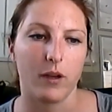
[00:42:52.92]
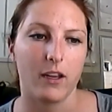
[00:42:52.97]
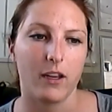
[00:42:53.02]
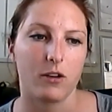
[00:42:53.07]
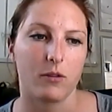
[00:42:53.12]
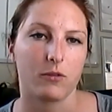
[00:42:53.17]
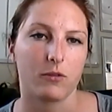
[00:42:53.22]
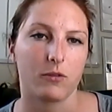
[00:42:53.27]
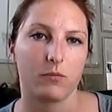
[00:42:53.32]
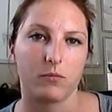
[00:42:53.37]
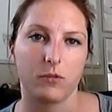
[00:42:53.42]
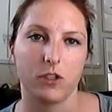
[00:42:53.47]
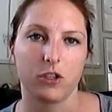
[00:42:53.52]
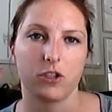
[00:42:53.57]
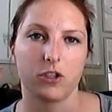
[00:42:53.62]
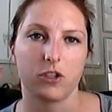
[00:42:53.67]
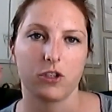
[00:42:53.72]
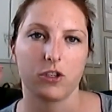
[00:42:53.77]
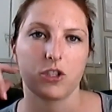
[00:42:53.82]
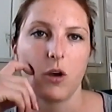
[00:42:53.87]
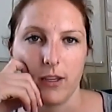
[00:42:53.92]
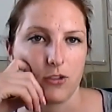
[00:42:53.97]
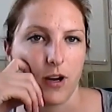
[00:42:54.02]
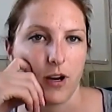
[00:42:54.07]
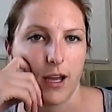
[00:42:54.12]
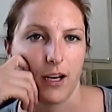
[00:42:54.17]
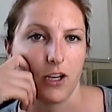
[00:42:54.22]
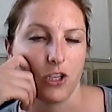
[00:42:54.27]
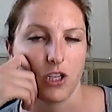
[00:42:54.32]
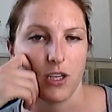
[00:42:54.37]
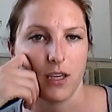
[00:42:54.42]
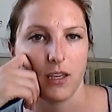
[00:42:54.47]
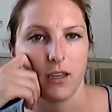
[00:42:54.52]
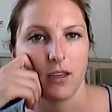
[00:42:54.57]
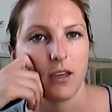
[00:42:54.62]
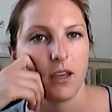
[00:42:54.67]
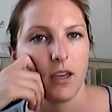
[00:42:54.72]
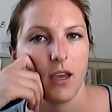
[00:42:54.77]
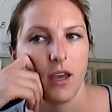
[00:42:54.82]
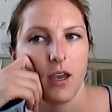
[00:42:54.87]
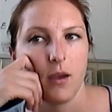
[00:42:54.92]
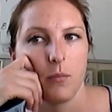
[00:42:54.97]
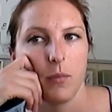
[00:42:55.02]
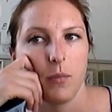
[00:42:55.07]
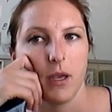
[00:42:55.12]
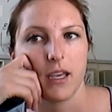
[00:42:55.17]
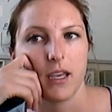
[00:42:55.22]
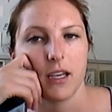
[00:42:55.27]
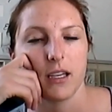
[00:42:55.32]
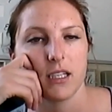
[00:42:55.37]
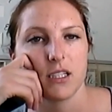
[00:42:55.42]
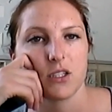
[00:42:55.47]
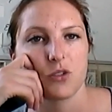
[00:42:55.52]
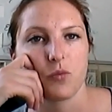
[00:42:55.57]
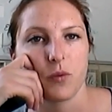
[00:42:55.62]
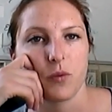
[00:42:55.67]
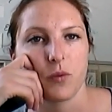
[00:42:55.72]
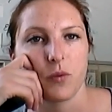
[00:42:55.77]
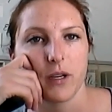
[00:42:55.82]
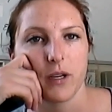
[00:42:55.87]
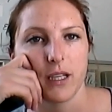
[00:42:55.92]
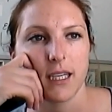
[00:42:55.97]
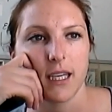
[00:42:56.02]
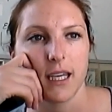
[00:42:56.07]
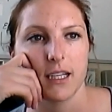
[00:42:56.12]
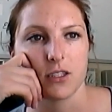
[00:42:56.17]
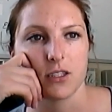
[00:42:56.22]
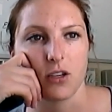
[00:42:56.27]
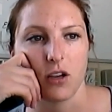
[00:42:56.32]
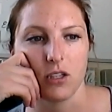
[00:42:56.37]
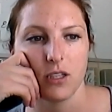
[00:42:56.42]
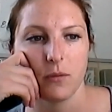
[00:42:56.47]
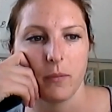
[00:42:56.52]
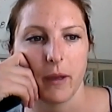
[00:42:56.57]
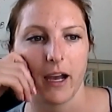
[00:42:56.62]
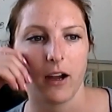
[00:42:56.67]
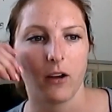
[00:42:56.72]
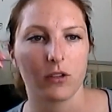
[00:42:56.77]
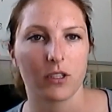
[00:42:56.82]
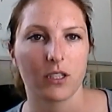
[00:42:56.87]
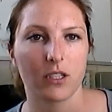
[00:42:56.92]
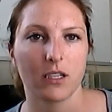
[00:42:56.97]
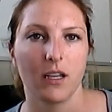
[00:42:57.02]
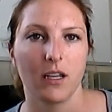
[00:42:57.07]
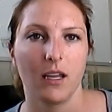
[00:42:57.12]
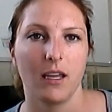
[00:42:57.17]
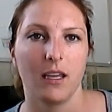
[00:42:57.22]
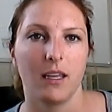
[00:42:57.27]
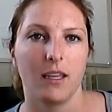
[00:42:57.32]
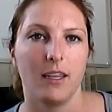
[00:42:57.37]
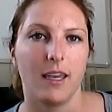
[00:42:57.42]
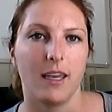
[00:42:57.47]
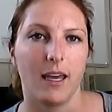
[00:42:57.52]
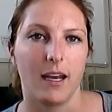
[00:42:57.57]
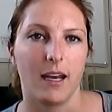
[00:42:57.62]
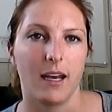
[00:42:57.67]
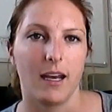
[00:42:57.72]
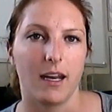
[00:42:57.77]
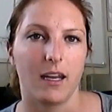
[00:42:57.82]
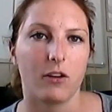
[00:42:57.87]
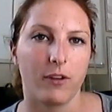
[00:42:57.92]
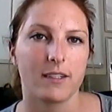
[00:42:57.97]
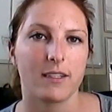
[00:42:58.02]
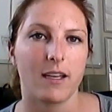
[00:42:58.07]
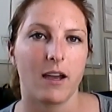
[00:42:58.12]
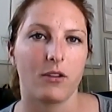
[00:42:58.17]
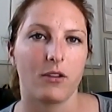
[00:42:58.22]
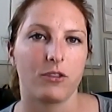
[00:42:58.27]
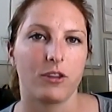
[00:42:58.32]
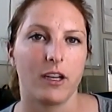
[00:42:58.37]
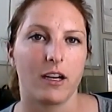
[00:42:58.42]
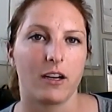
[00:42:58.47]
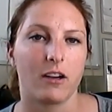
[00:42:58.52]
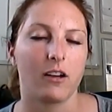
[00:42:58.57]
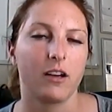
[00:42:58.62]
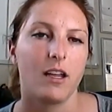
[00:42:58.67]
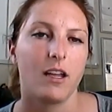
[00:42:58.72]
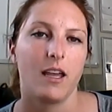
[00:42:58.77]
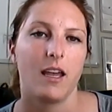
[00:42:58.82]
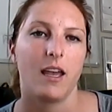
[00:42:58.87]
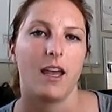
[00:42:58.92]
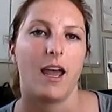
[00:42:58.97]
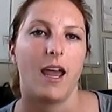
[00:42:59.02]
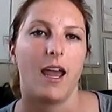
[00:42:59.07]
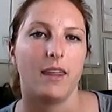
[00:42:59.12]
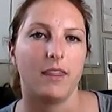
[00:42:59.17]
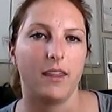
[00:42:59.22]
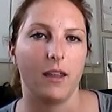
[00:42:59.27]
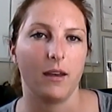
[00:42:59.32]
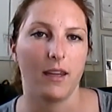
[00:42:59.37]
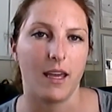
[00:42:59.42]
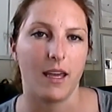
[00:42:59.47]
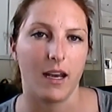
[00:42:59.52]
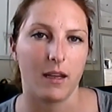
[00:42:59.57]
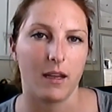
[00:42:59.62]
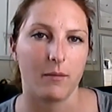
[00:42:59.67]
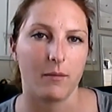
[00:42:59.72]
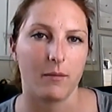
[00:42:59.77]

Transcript: your showing strategy. Because really, it's all about getting your face out there and then getting